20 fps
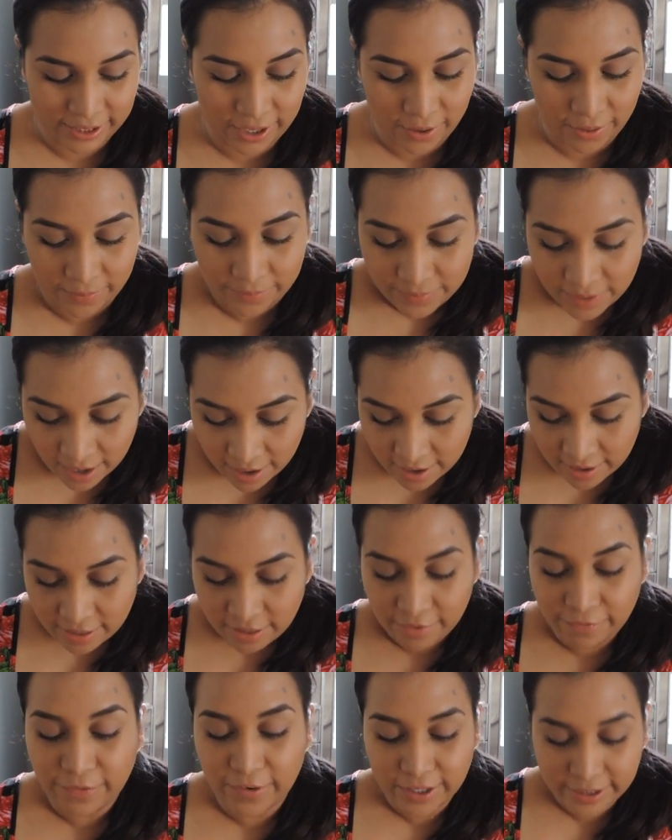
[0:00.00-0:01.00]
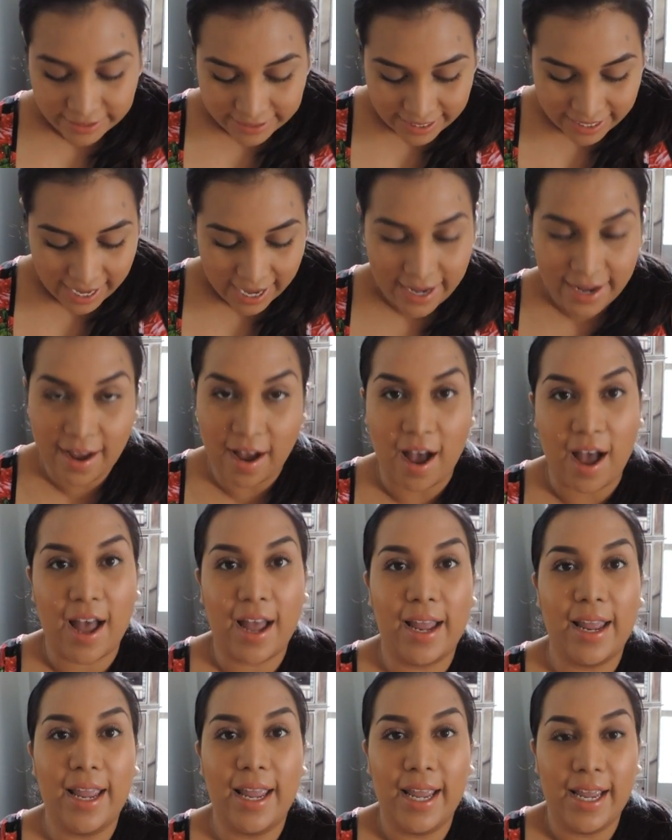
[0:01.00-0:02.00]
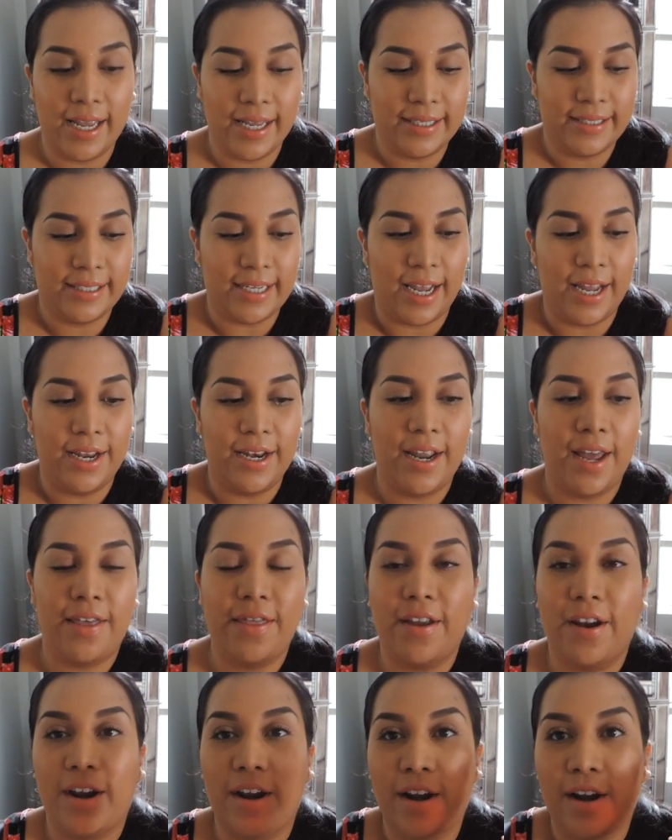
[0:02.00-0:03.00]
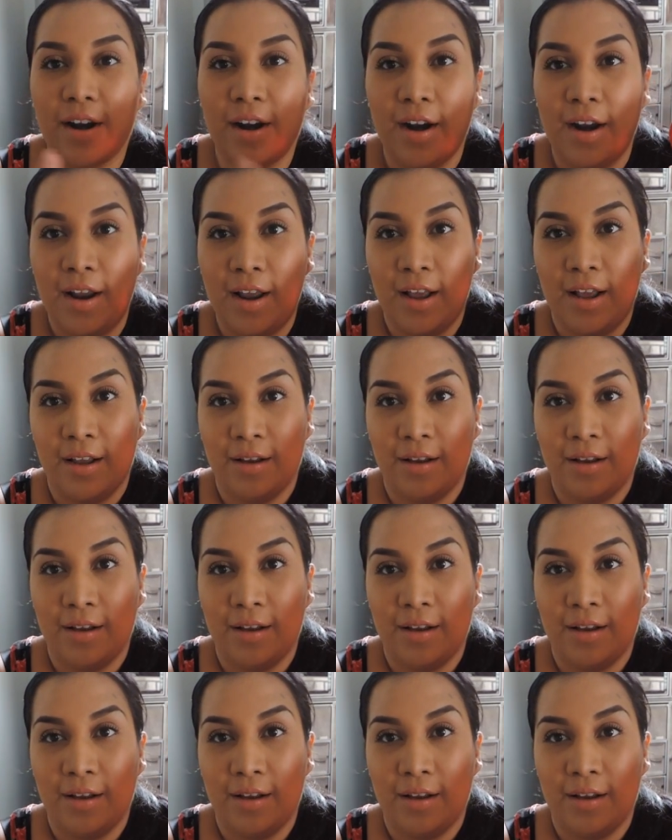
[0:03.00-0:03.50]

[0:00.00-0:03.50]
So the first thing I got is another